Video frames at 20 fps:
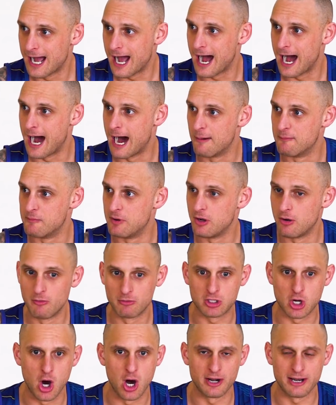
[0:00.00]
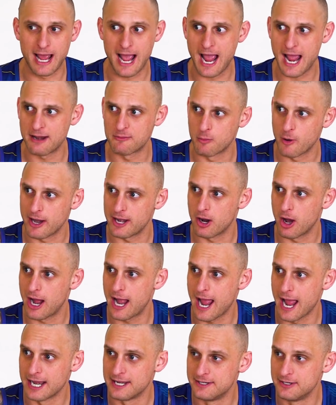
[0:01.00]
um, kind of had when I
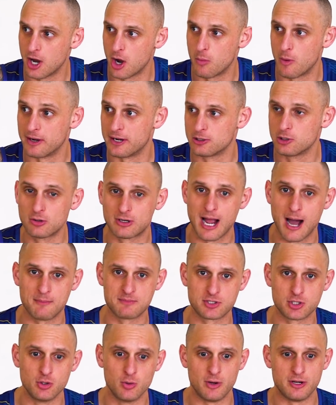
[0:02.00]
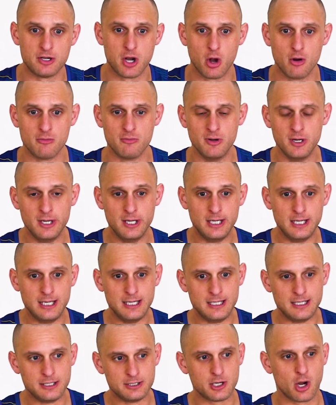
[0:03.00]
had no one to look up to and no,
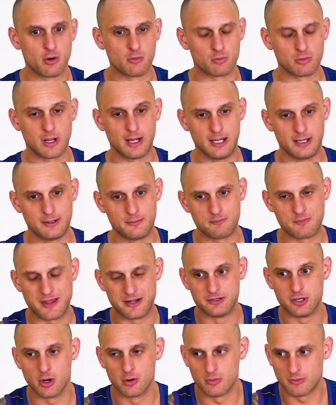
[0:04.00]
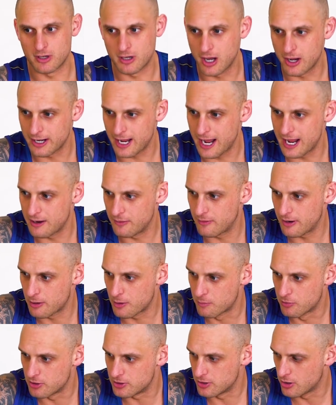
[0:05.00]
no, uh, no kind of how, how
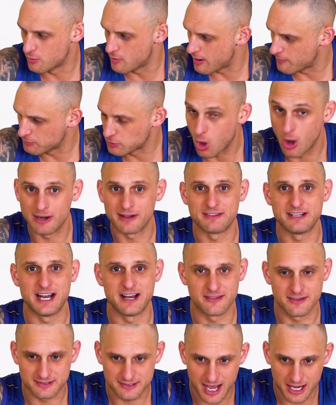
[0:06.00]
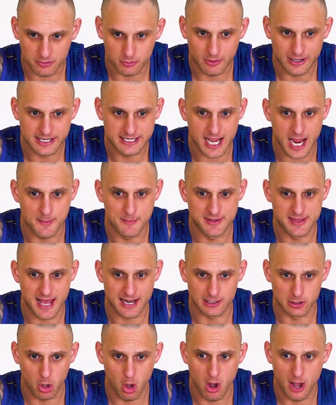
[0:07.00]
to put it, no um, light at the end of the tunnel. He gave me
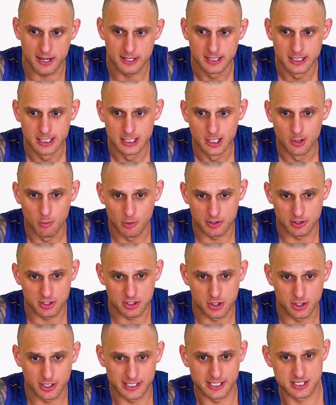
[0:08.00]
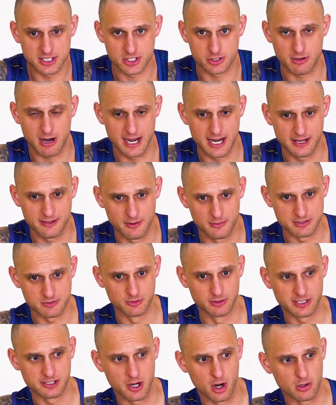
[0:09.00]
that light. When you're at Union Australia, there was
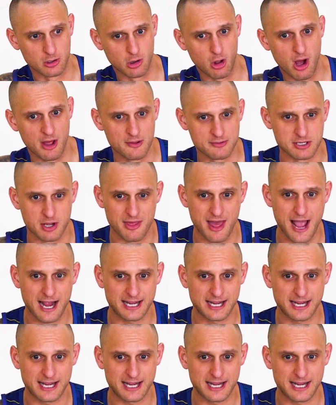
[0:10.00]
really no light. There was either